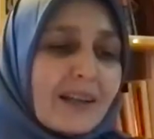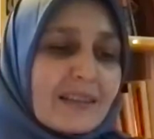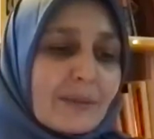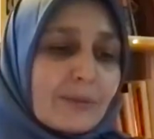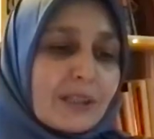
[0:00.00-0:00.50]

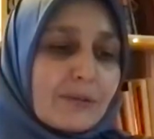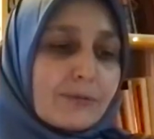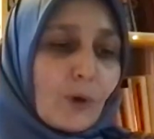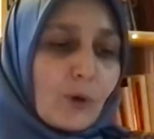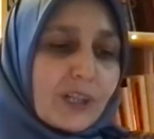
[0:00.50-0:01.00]
possibly
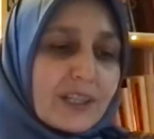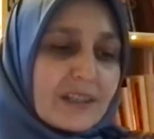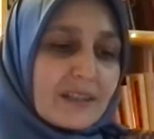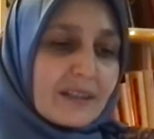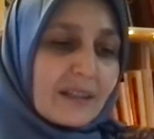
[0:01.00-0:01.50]

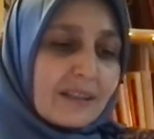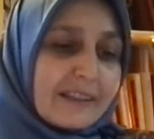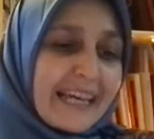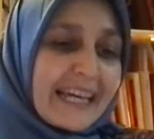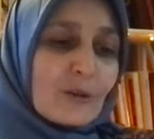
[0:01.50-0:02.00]
focused
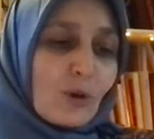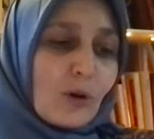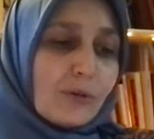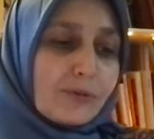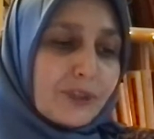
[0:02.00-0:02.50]
less
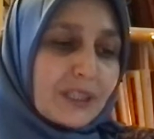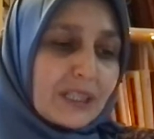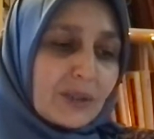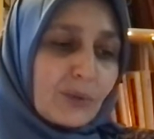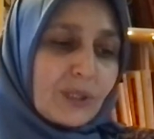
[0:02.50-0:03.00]
of
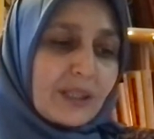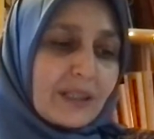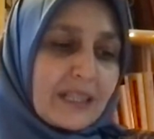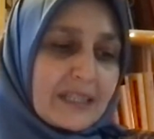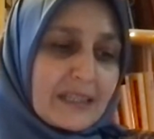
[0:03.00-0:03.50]
fiqh
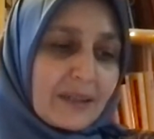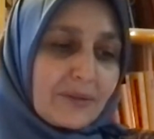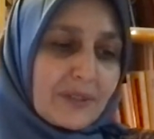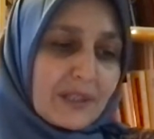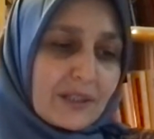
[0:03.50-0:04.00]
within his
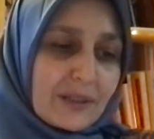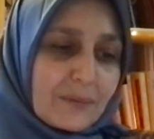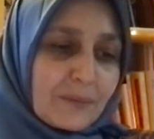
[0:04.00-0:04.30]
tafsir.